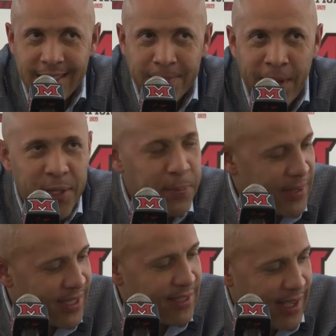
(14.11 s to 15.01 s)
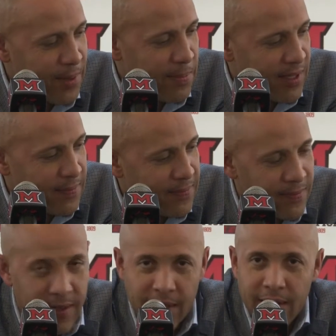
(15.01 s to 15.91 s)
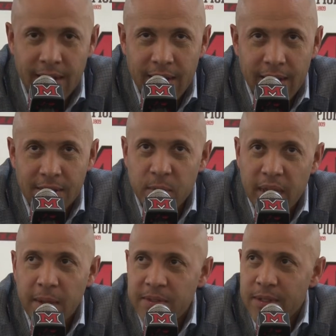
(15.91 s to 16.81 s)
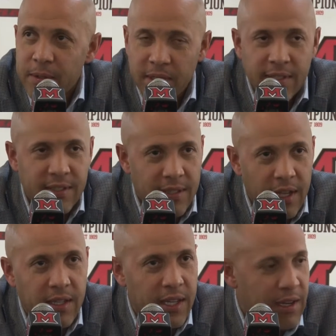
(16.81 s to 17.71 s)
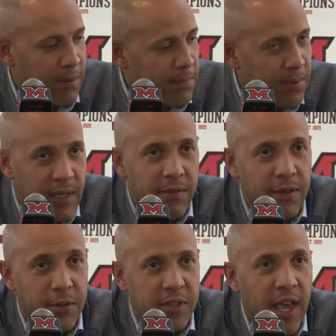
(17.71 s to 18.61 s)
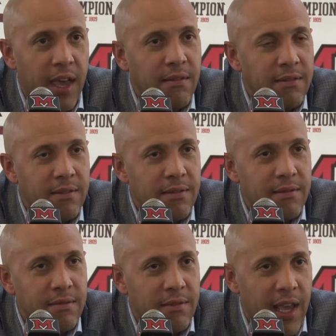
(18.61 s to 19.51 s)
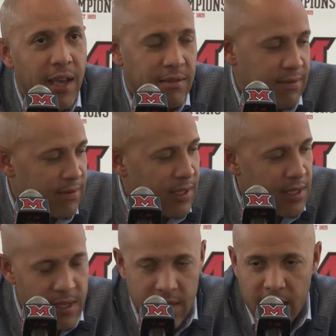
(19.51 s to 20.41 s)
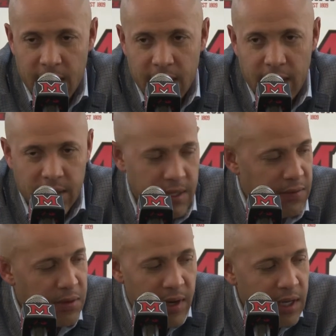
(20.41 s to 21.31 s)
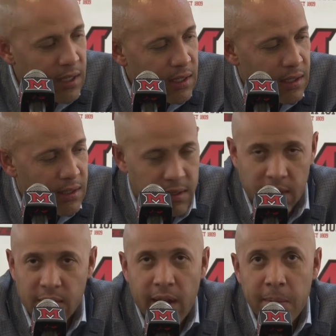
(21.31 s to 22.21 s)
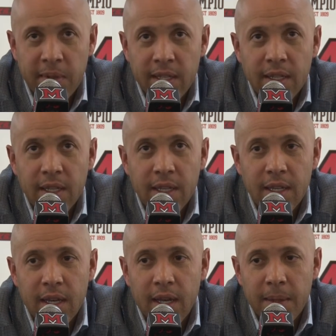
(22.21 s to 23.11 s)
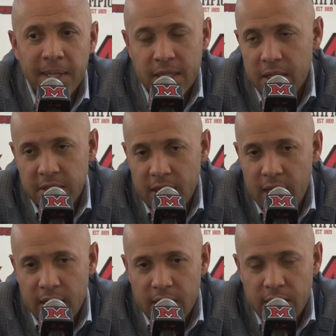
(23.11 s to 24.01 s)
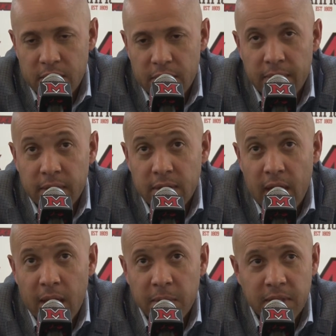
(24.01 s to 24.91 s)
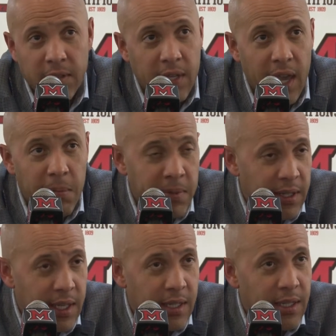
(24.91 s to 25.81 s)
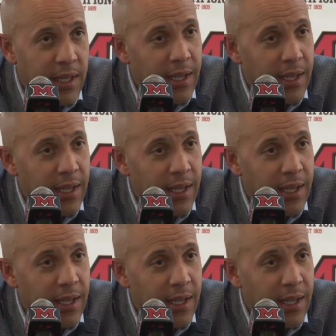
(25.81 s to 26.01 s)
My opening statement is we absolutely stunk it up in the first half. Now, I'll give credit to Grambling. Um, I thought Shawn did a terrific job with their game plan.